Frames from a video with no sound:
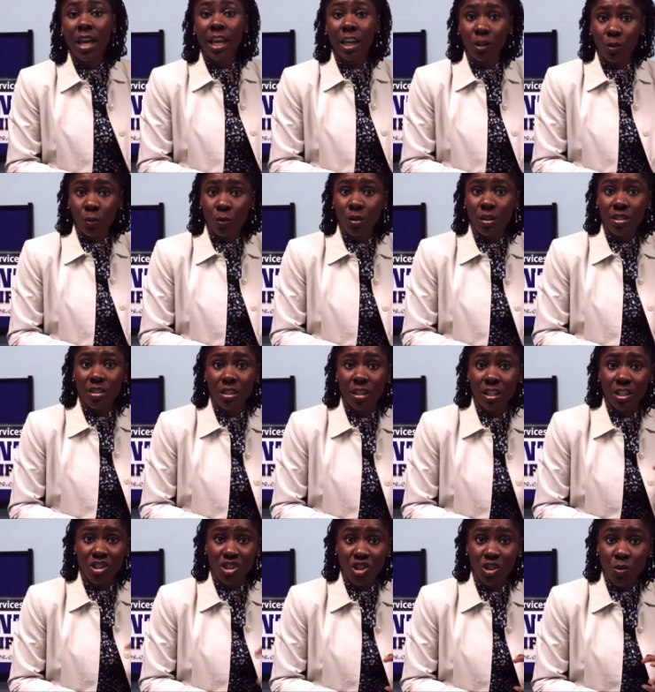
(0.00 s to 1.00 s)
in order to
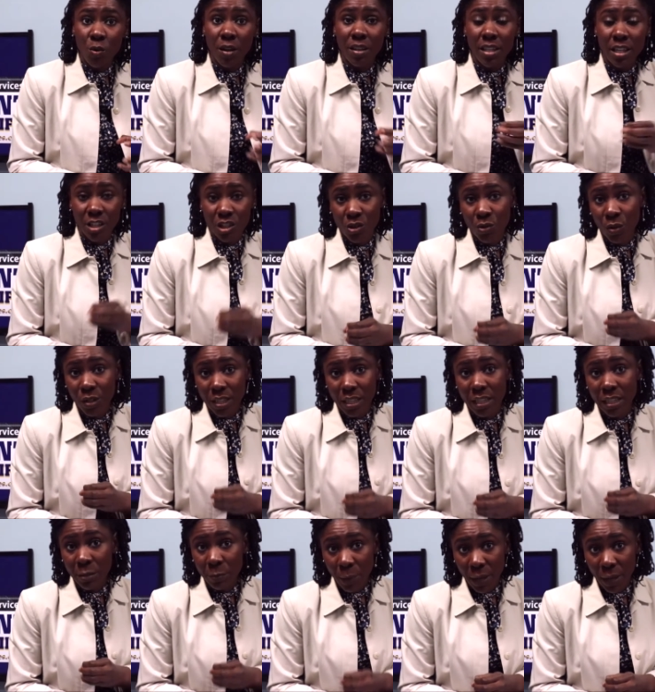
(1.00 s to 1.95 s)
ensure that you're getting